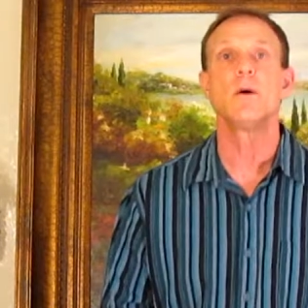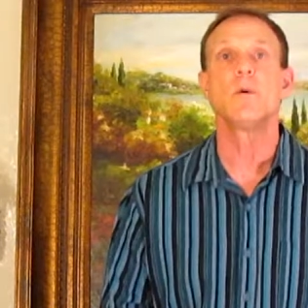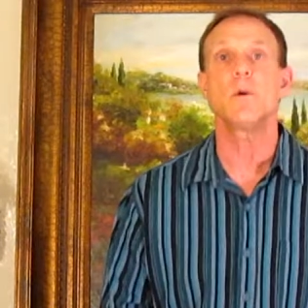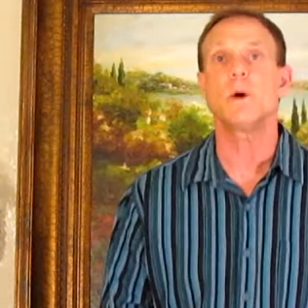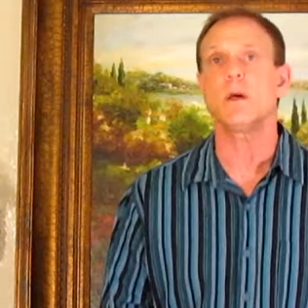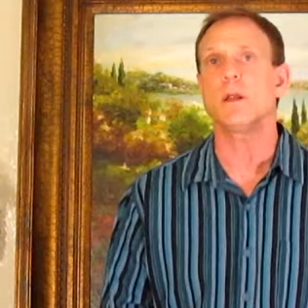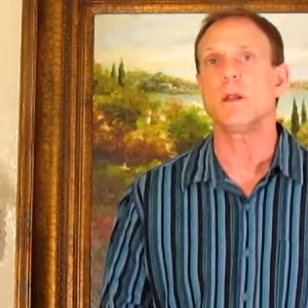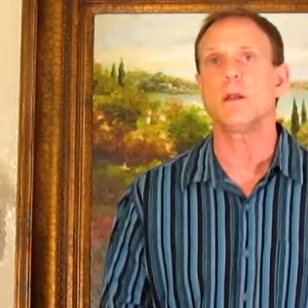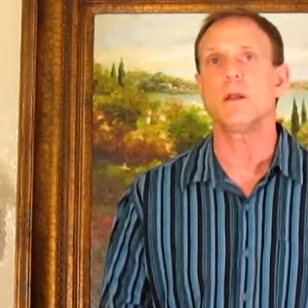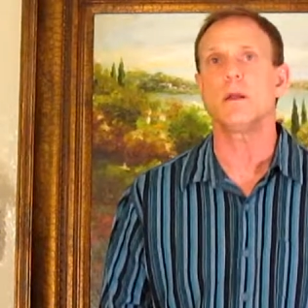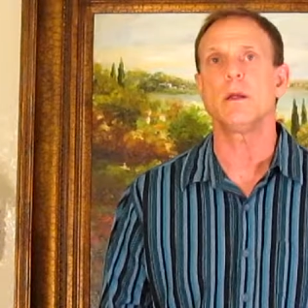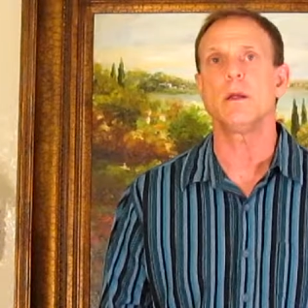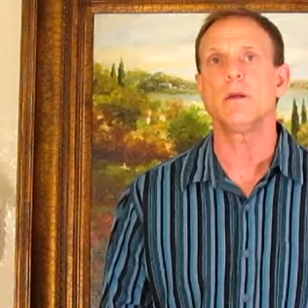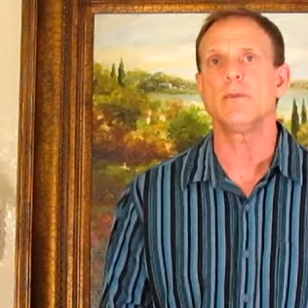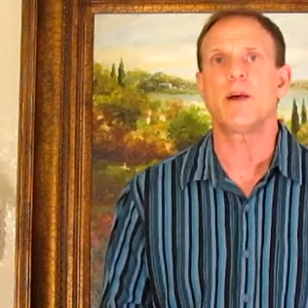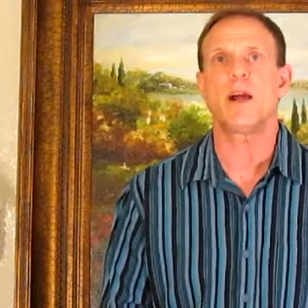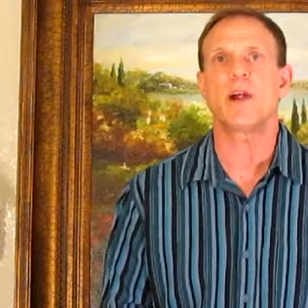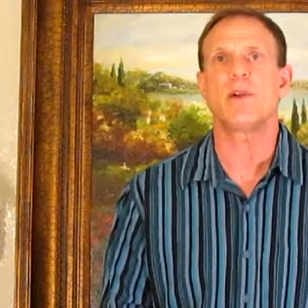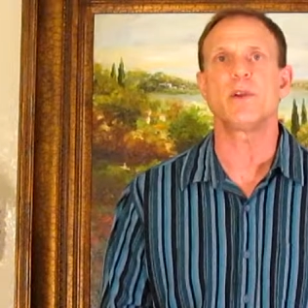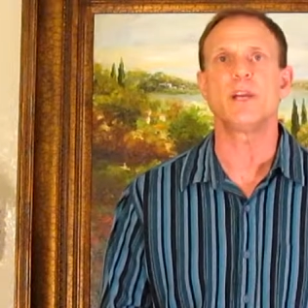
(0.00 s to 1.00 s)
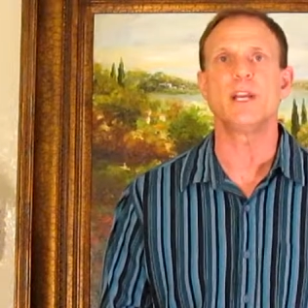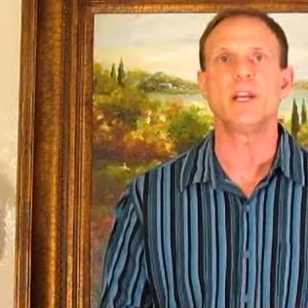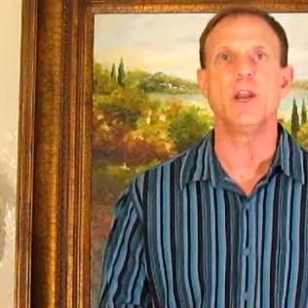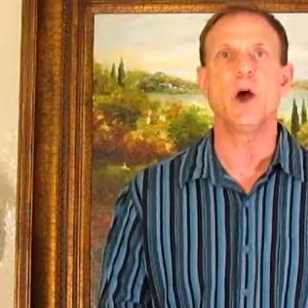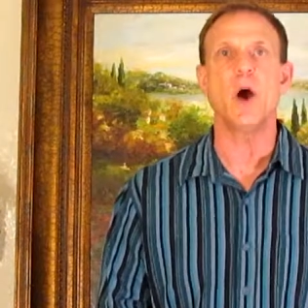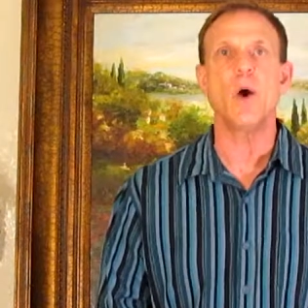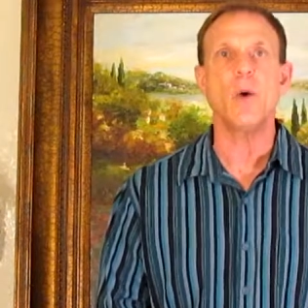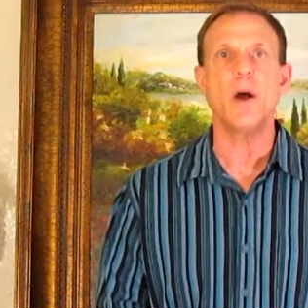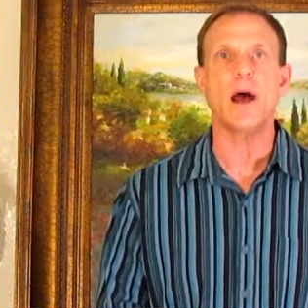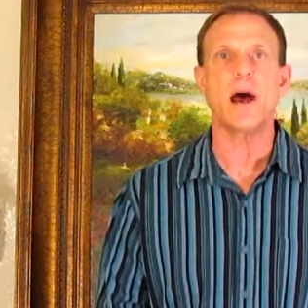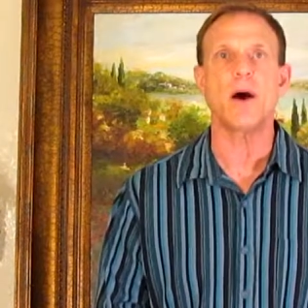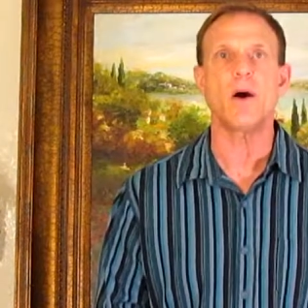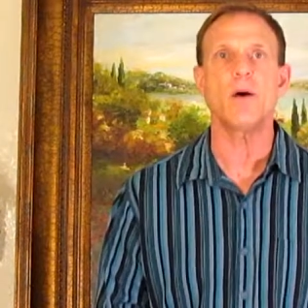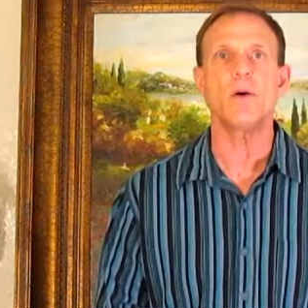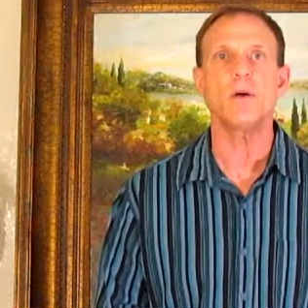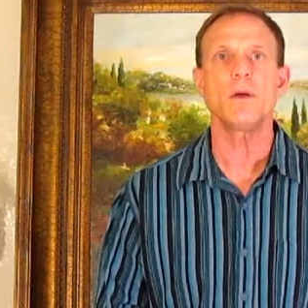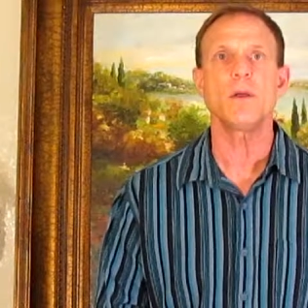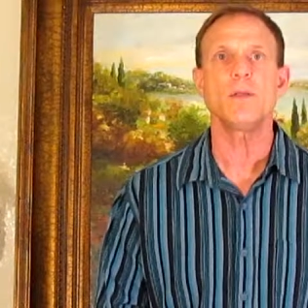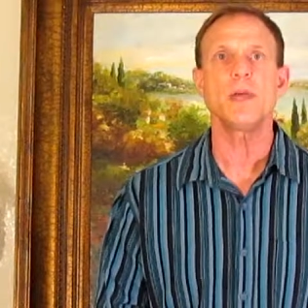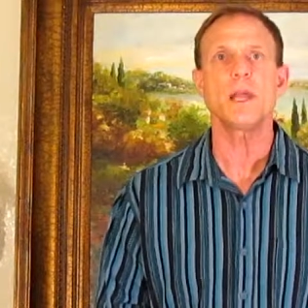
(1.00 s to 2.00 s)
Well, if I already know
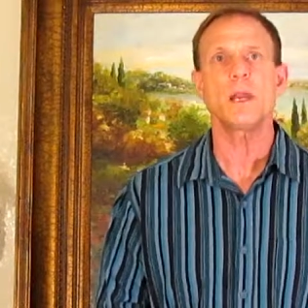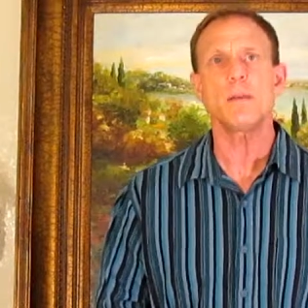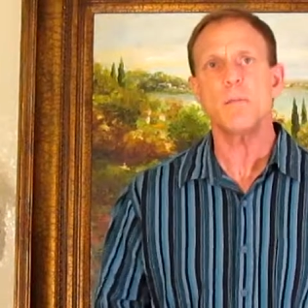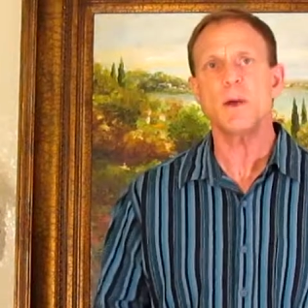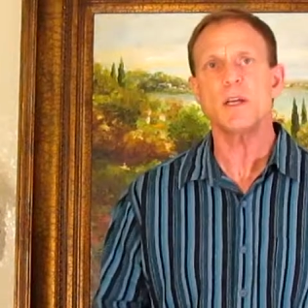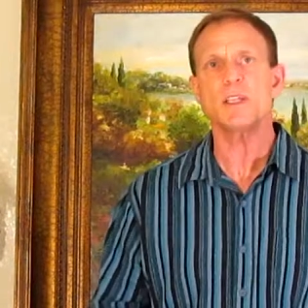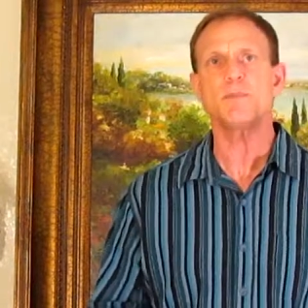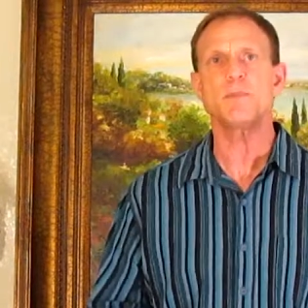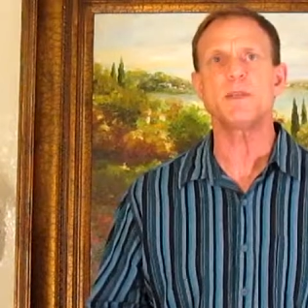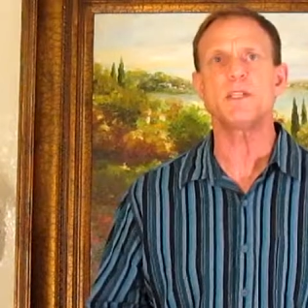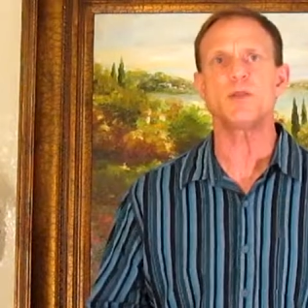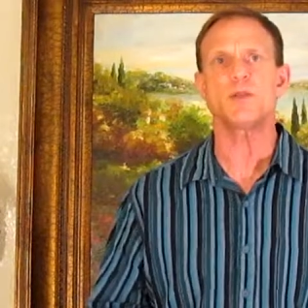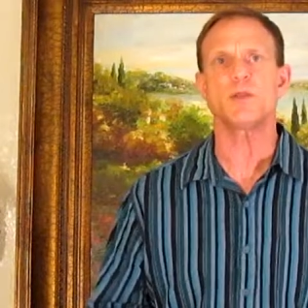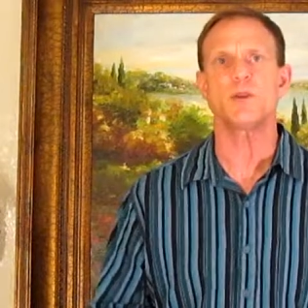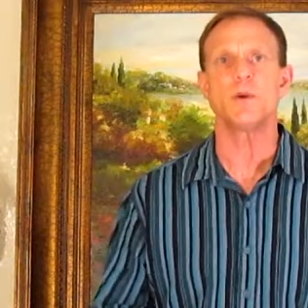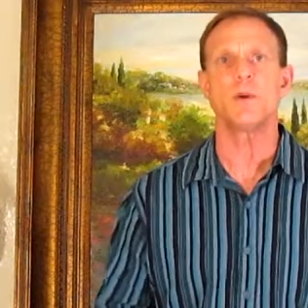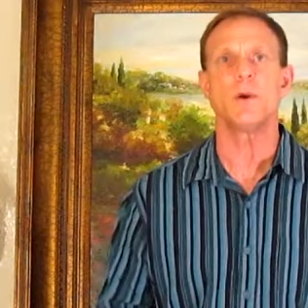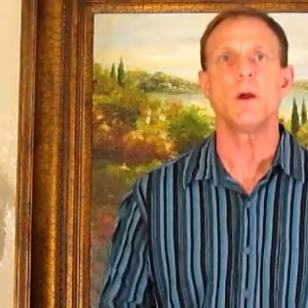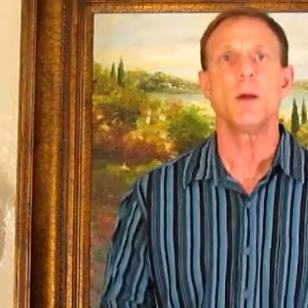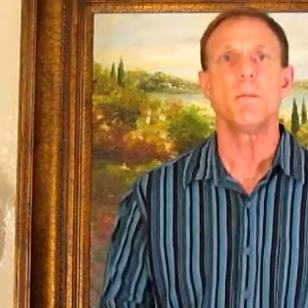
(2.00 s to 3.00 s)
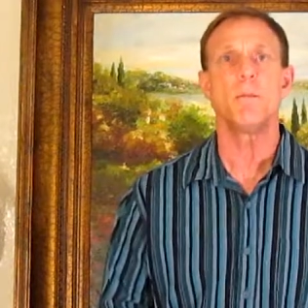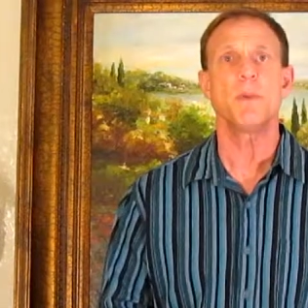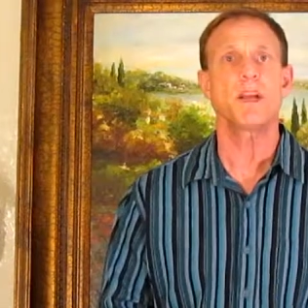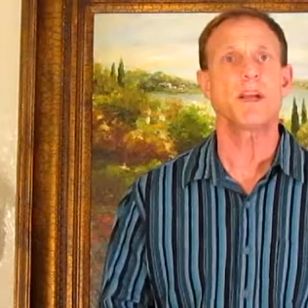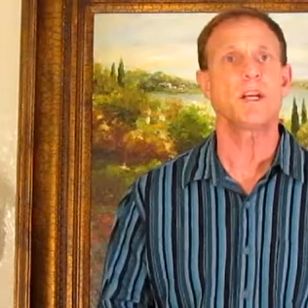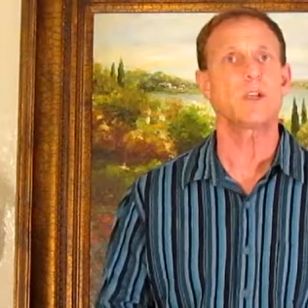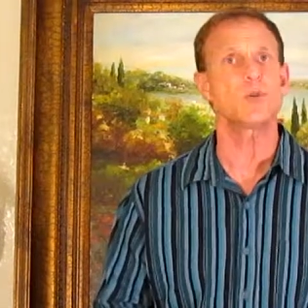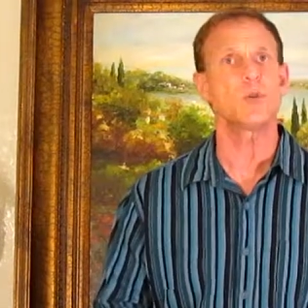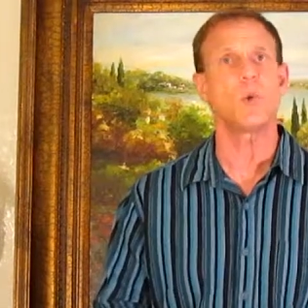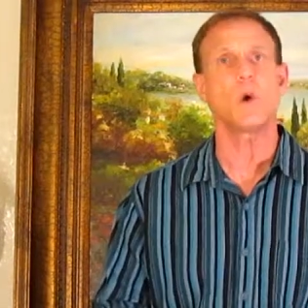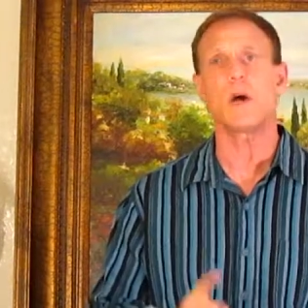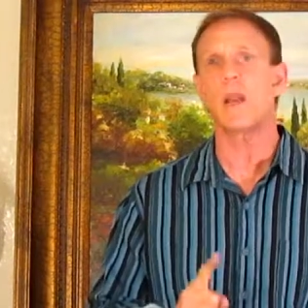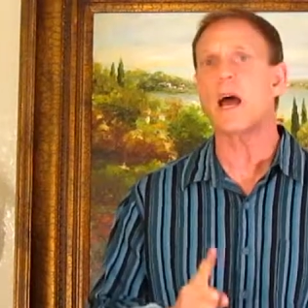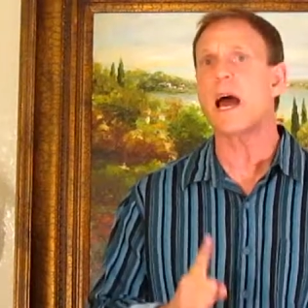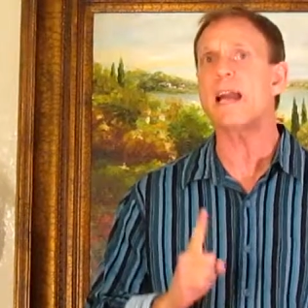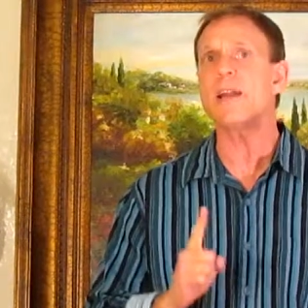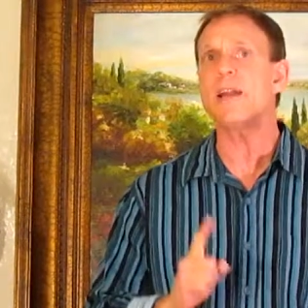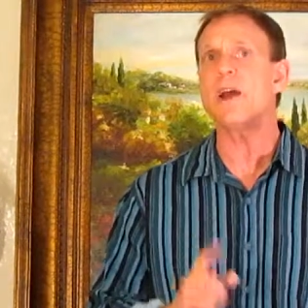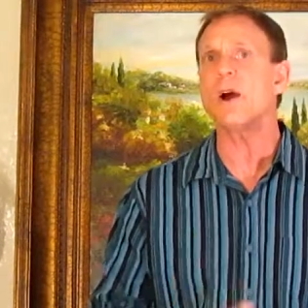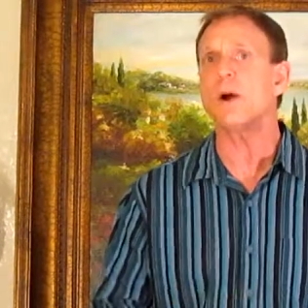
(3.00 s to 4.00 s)
how, then it must be true, because what
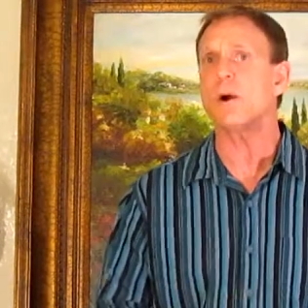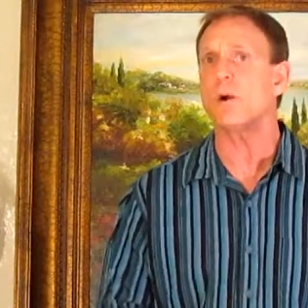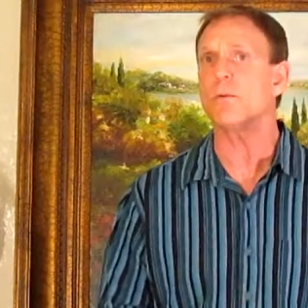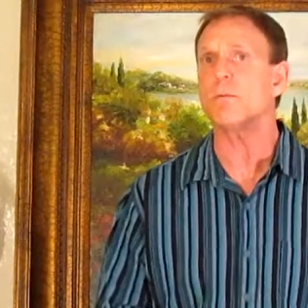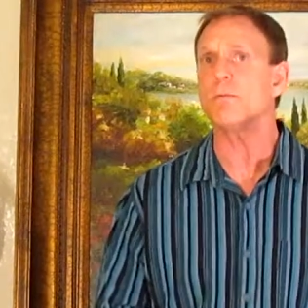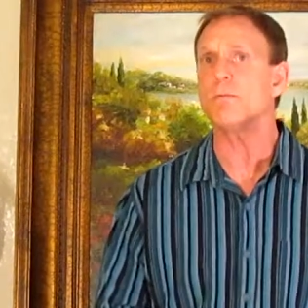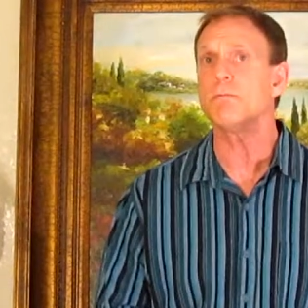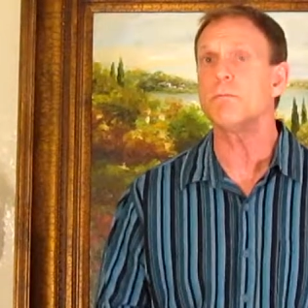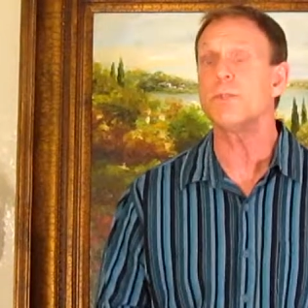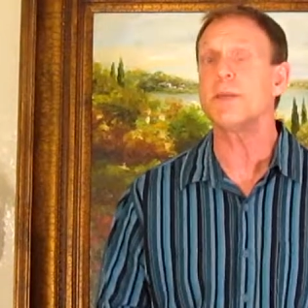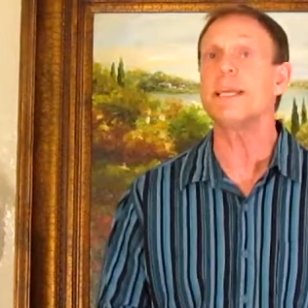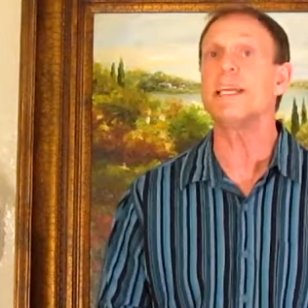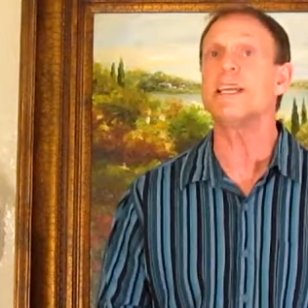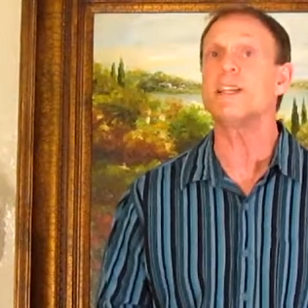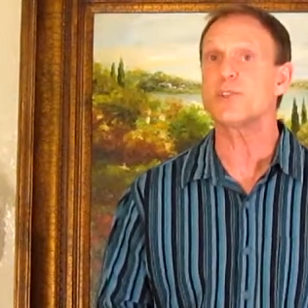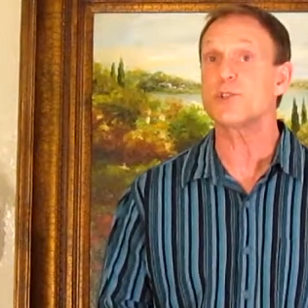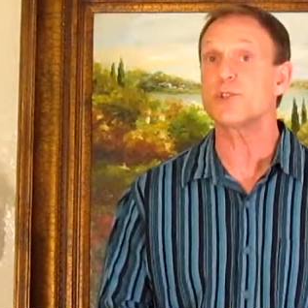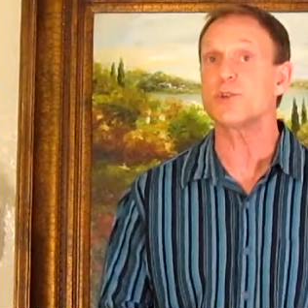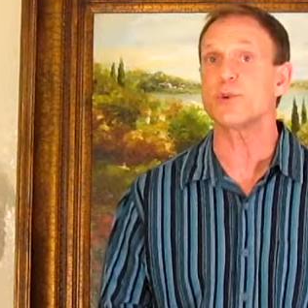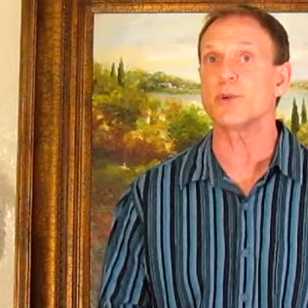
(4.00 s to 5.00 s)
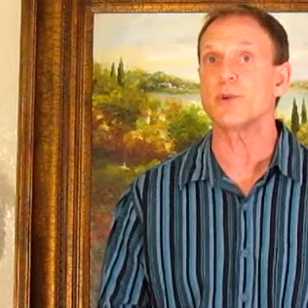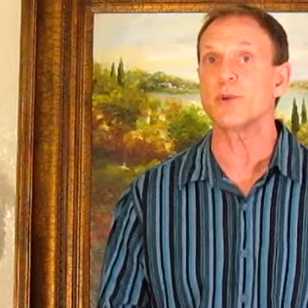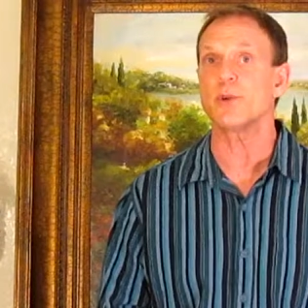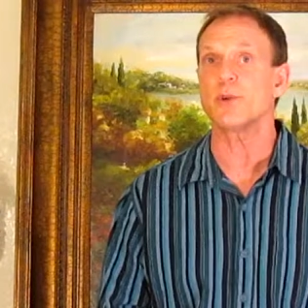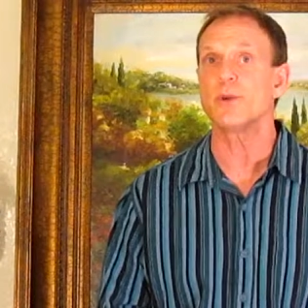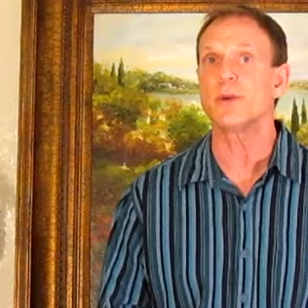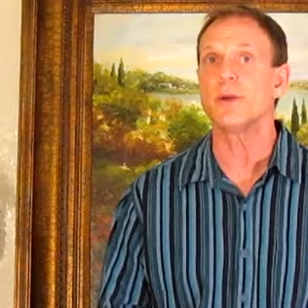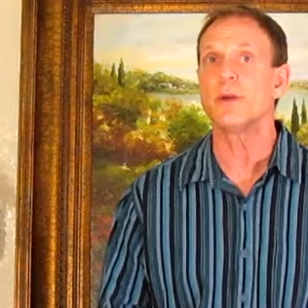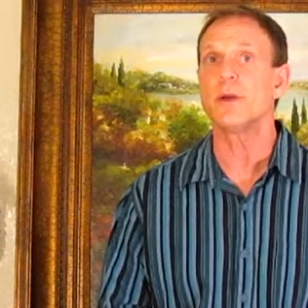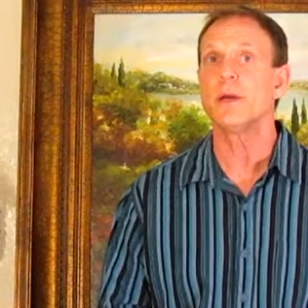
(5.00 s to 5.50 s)
I know is true.